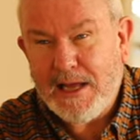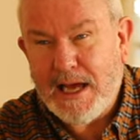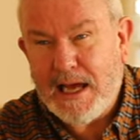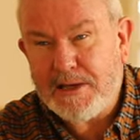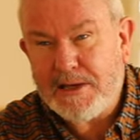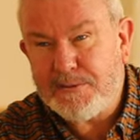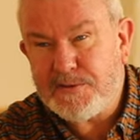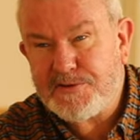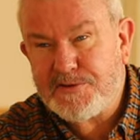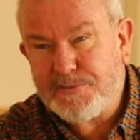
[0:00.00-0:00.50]
and
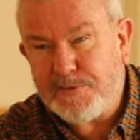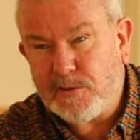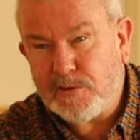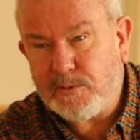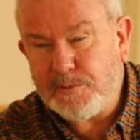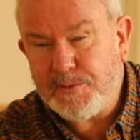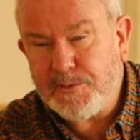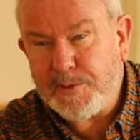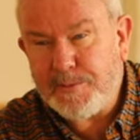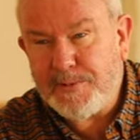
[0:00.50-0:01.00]
it was
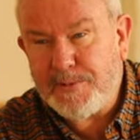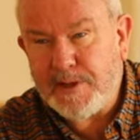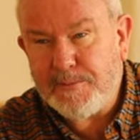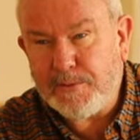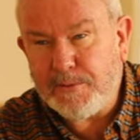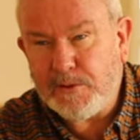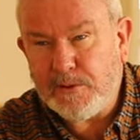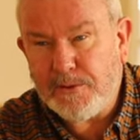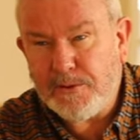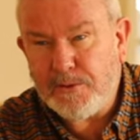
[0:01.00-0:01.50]
formed by
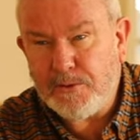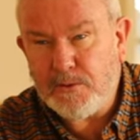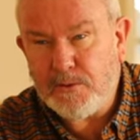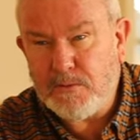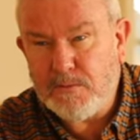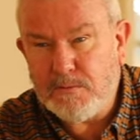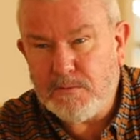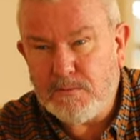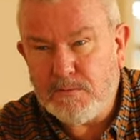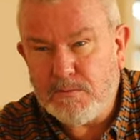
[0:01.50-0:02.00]
people
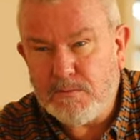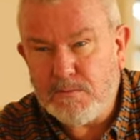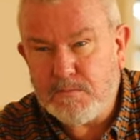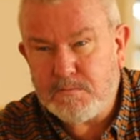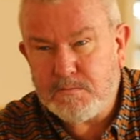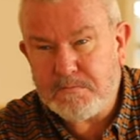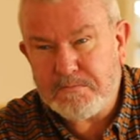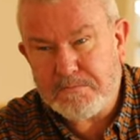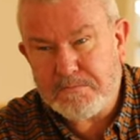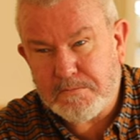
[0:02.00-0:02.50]
who
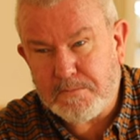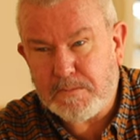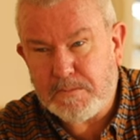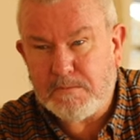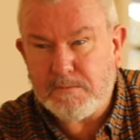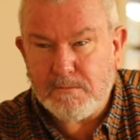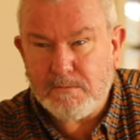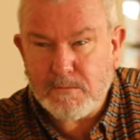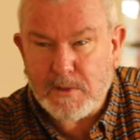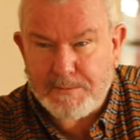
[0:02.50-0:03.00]

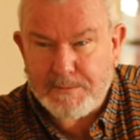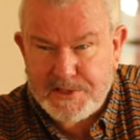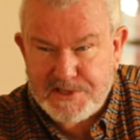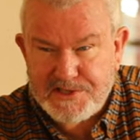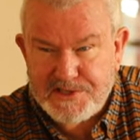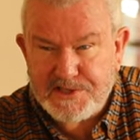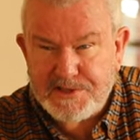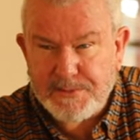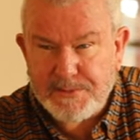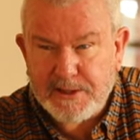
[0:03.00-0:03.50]
were
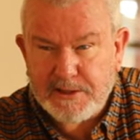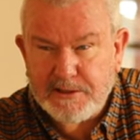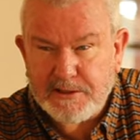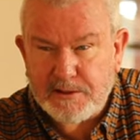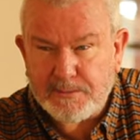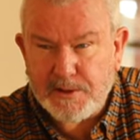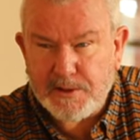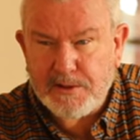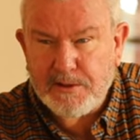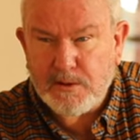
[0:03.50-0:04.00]
businessmen in
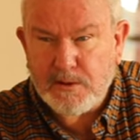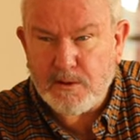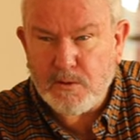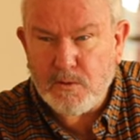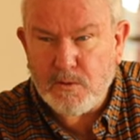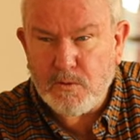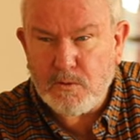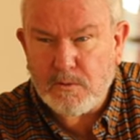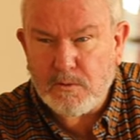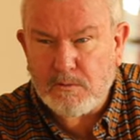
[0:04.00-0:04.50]
Dublin,
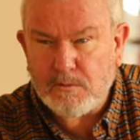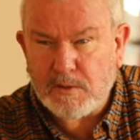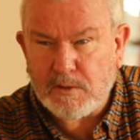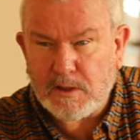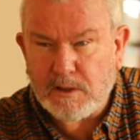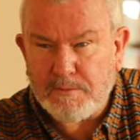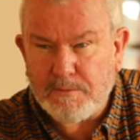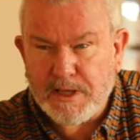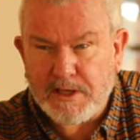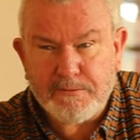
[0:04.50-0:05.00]
who
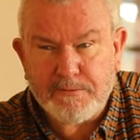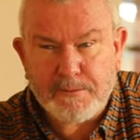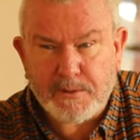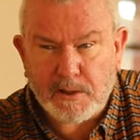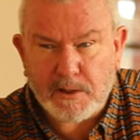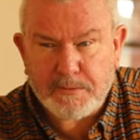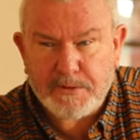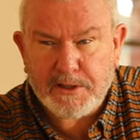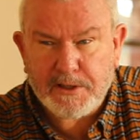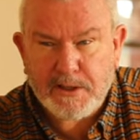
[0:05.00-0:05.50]
were men of
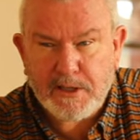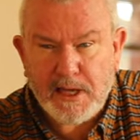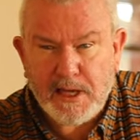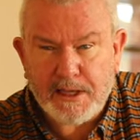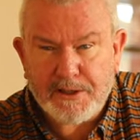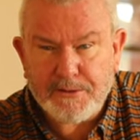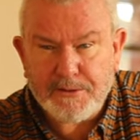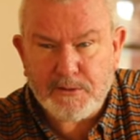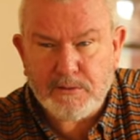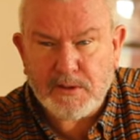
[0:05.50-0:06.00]
property,
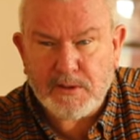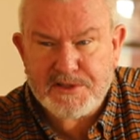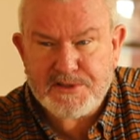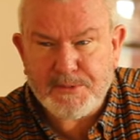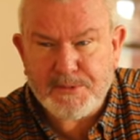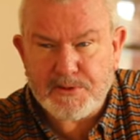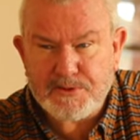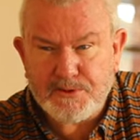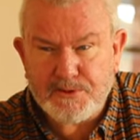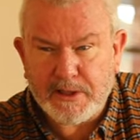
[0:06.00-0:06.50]
and who, I
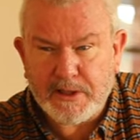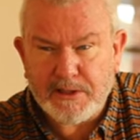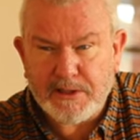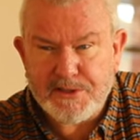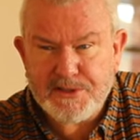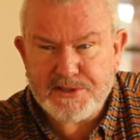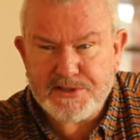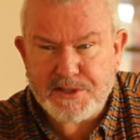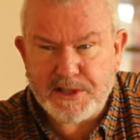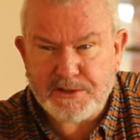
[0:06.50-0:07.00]
suppose,
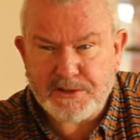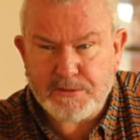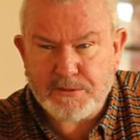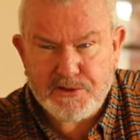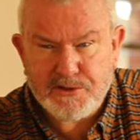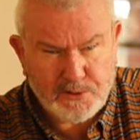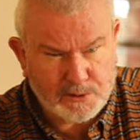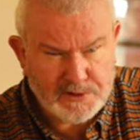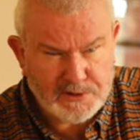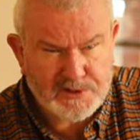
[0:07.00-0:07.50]
realised that their
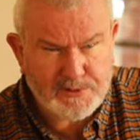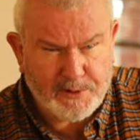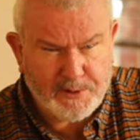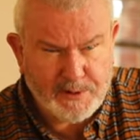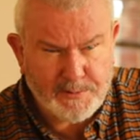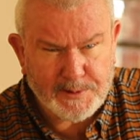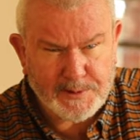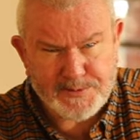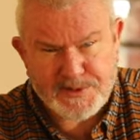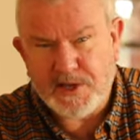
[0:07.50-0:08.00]
insurance
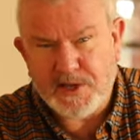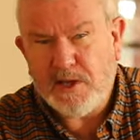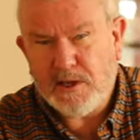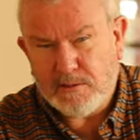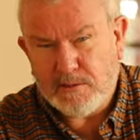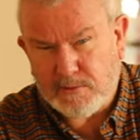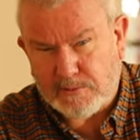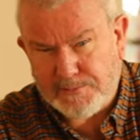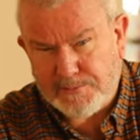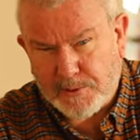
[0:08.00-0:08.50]
premiums
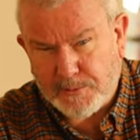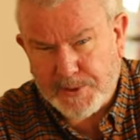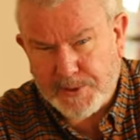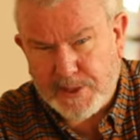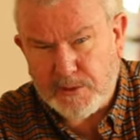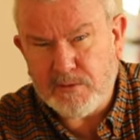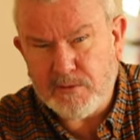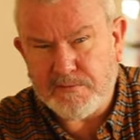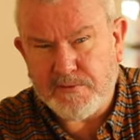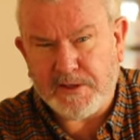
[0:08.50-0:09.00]
were flowing
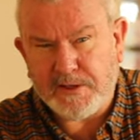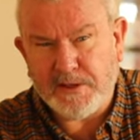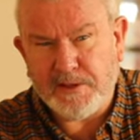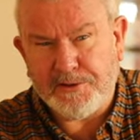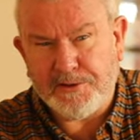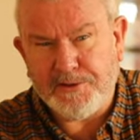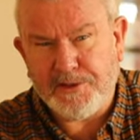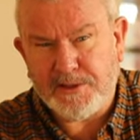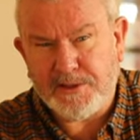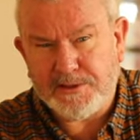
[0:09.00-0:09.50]
out of
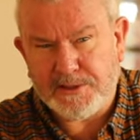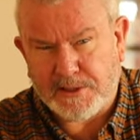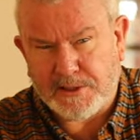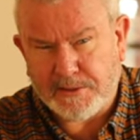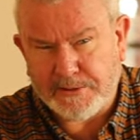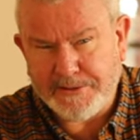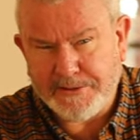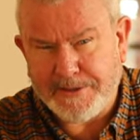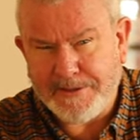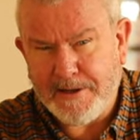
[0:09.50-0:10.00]
Ireland,
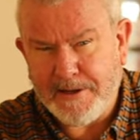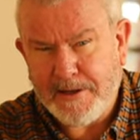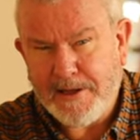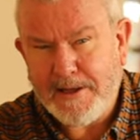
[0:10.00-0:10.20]
London,